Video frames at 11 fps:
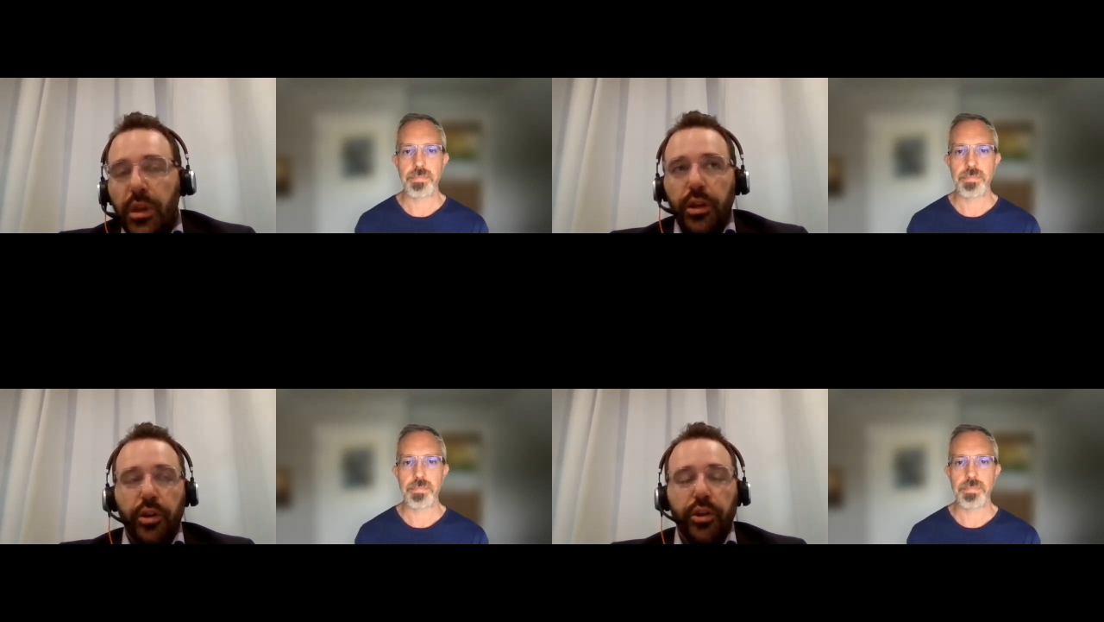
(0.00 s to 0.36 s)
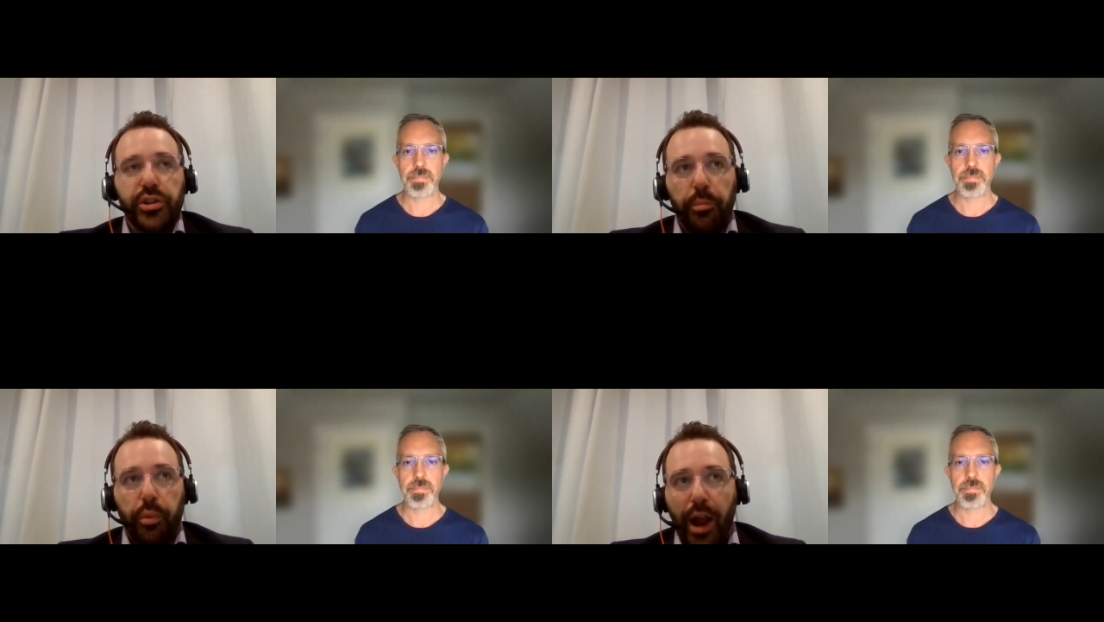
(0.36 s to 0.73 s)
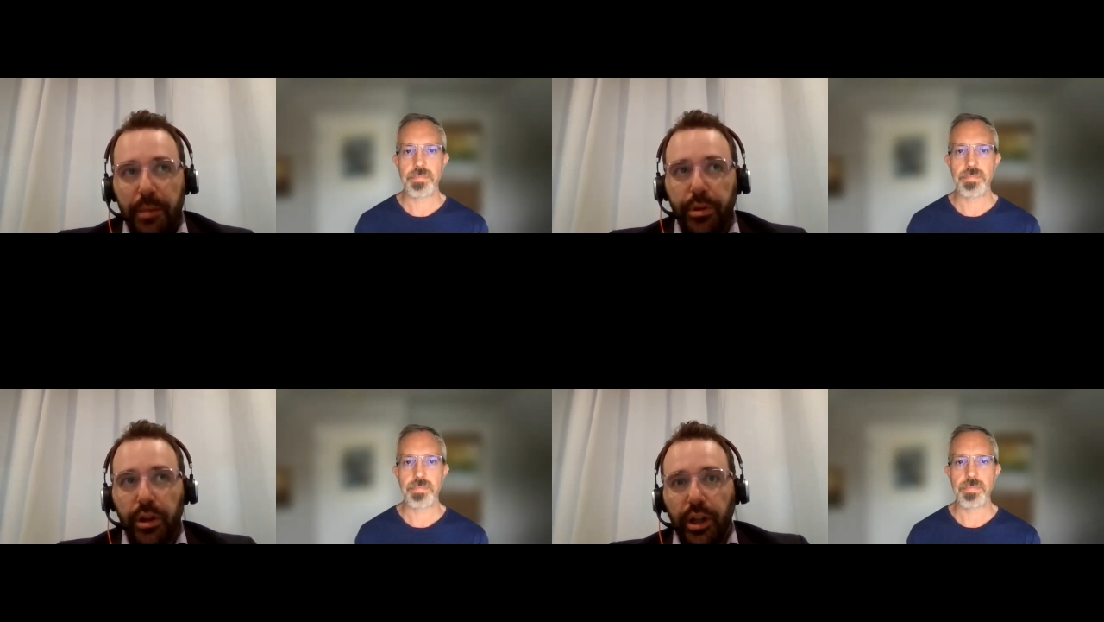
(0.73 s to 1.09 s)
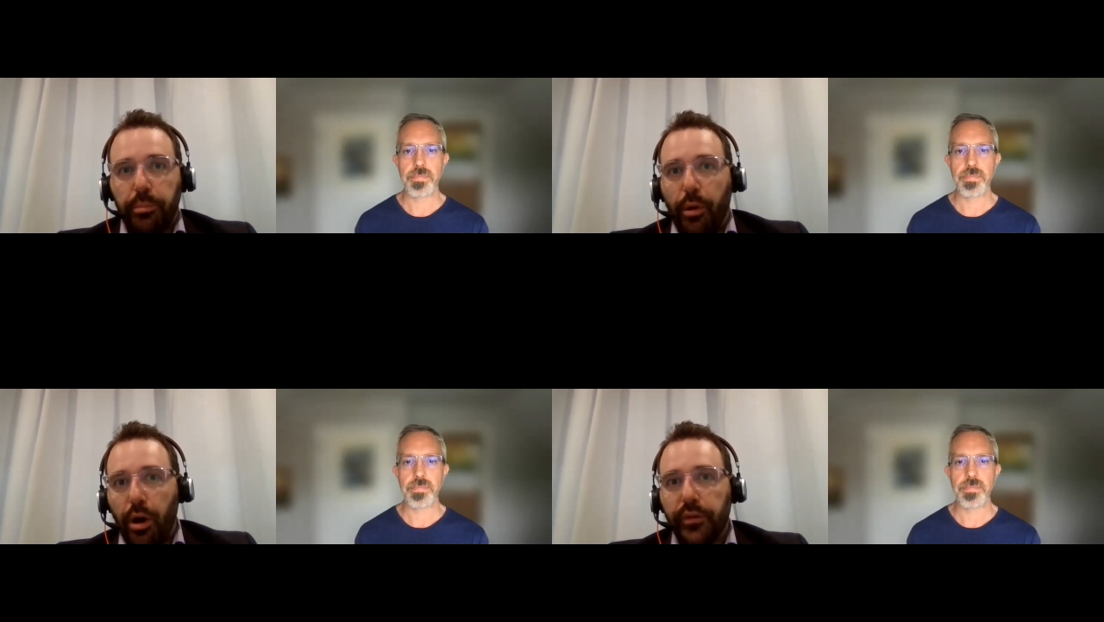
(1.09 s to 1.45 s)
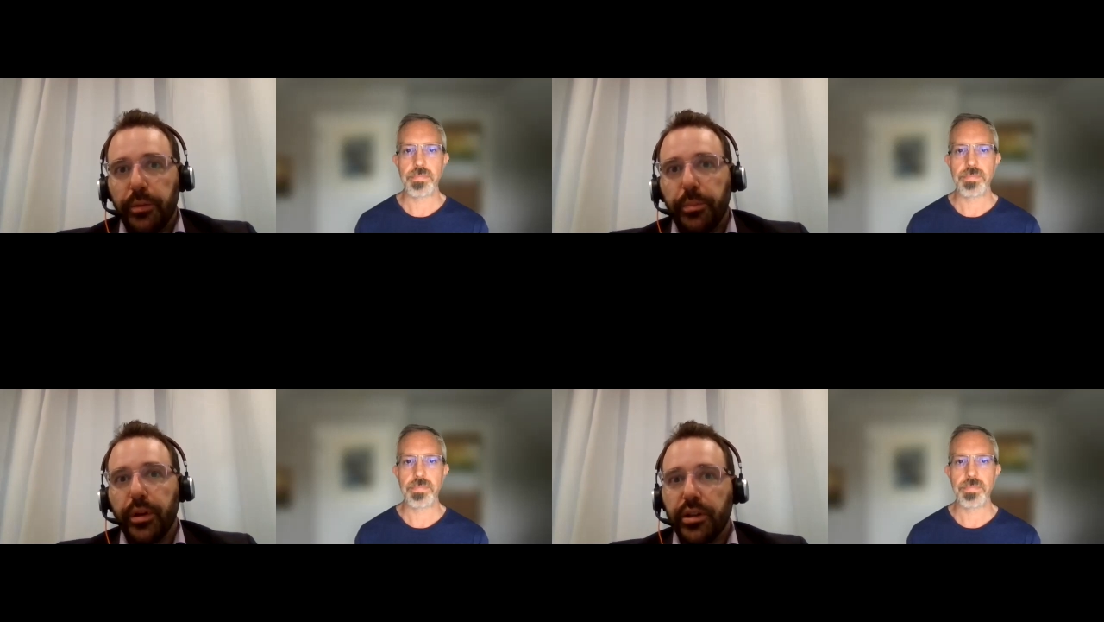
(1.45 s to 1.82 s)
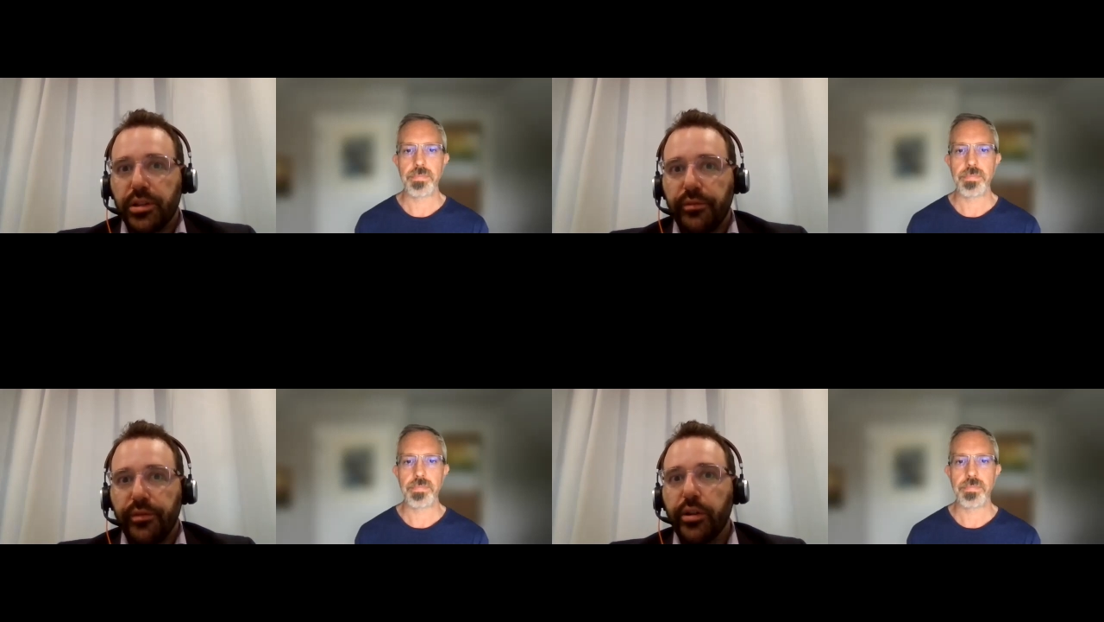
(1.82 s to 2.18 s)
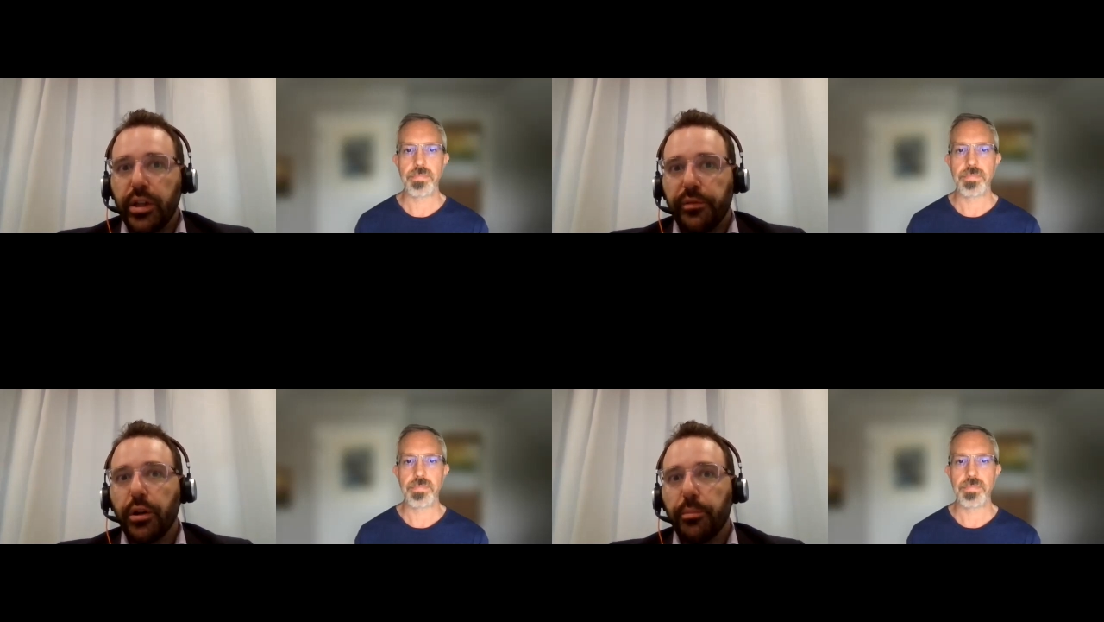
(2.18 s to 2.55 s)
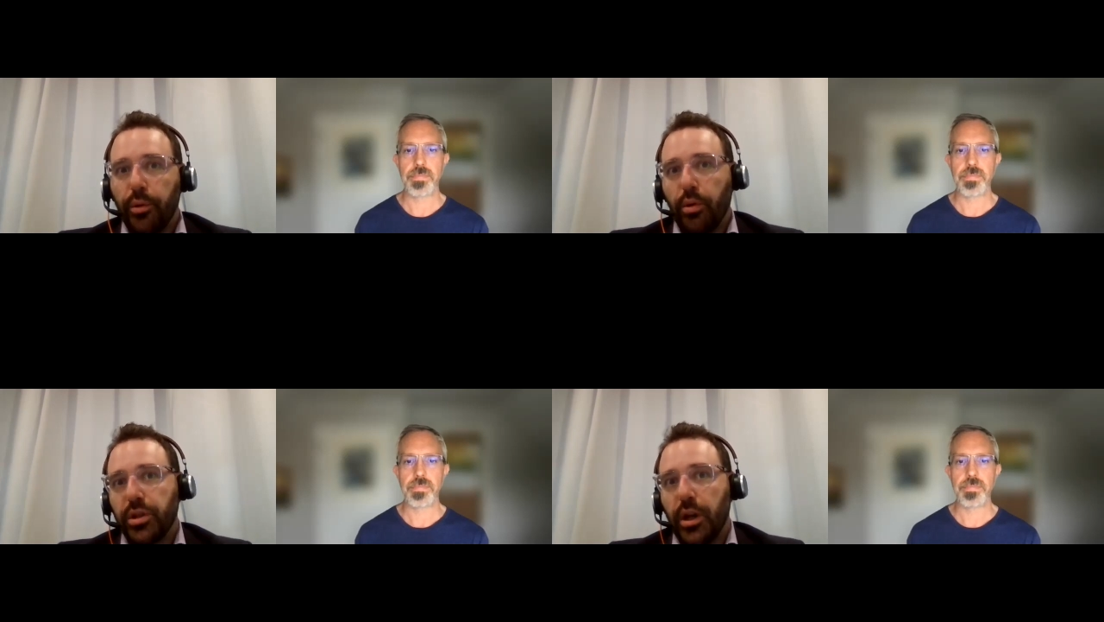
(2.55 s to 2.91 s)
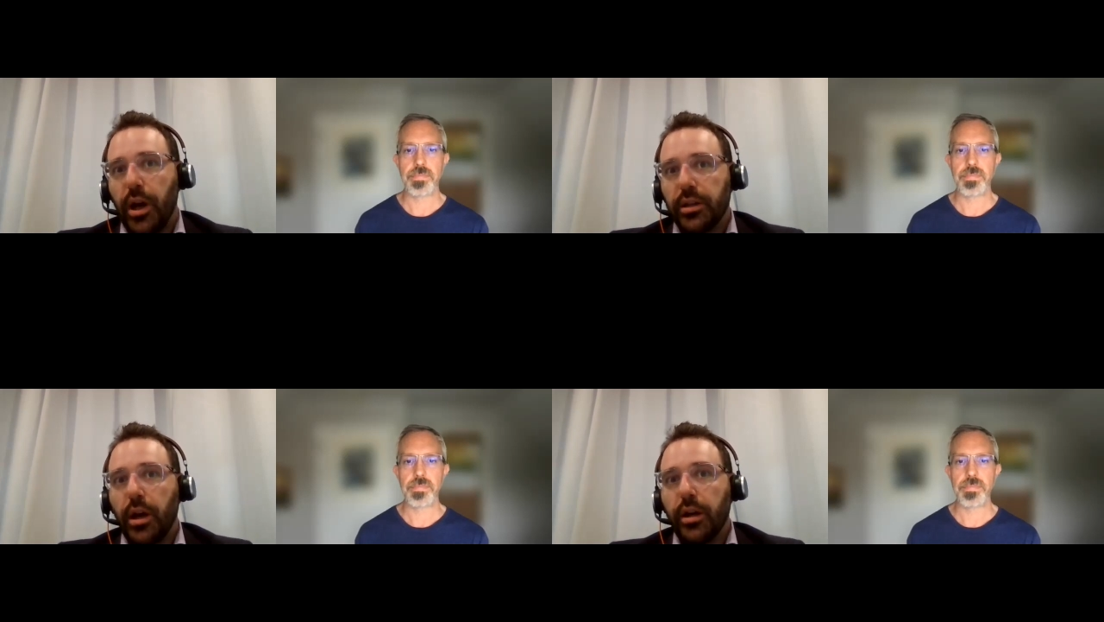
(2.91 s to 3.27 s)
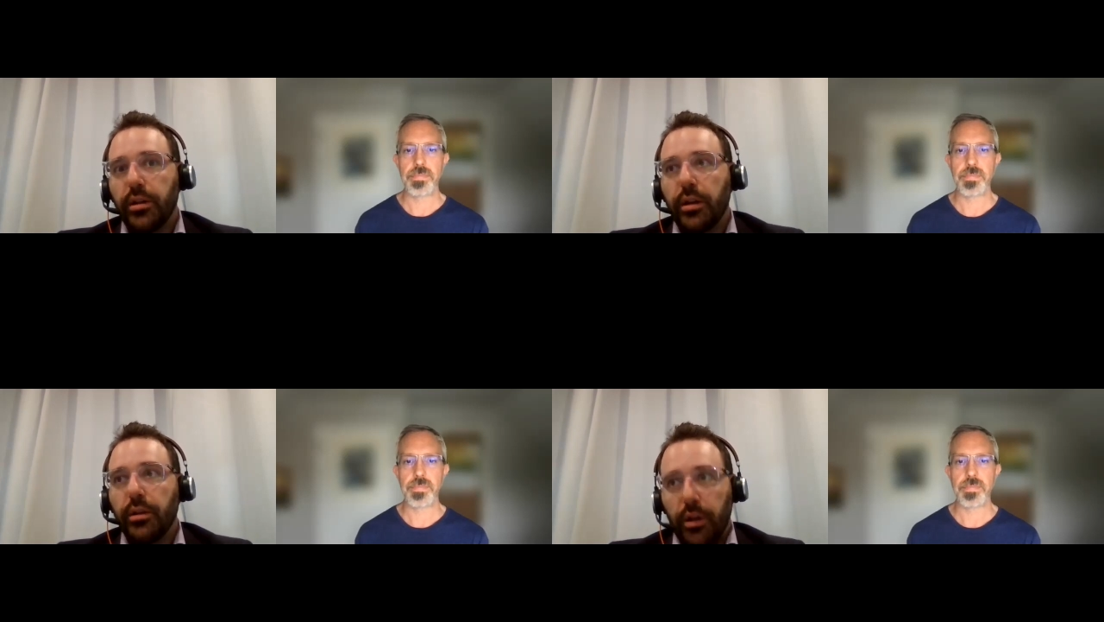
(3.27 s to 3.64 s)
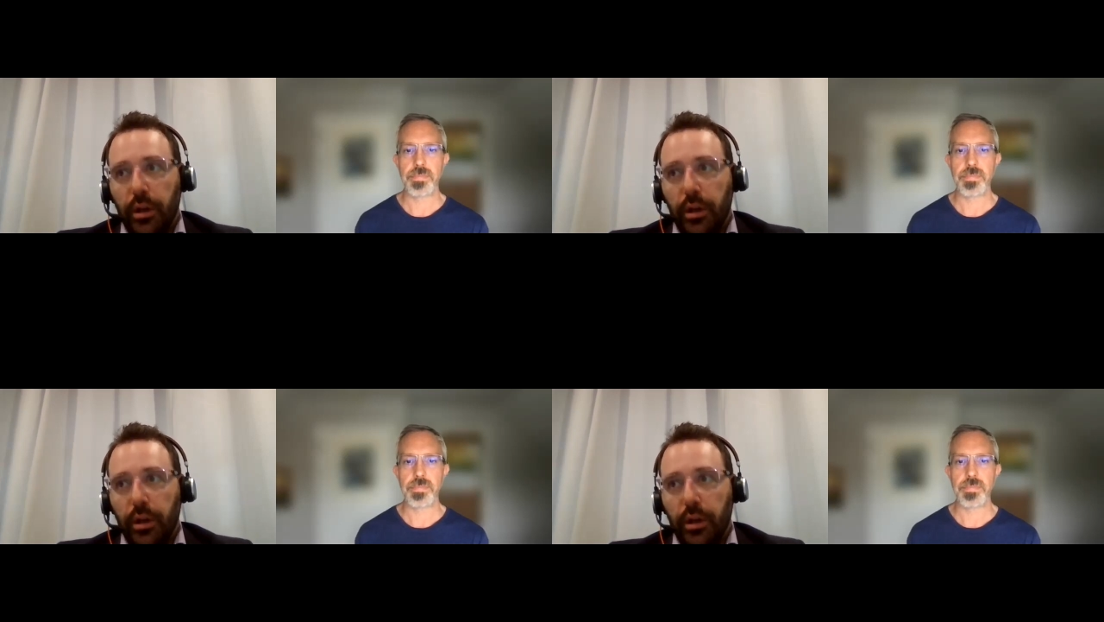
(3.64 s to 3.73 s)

Speaker 1: you know, there's the brand building part of it, but it's a very different approach at I T I, that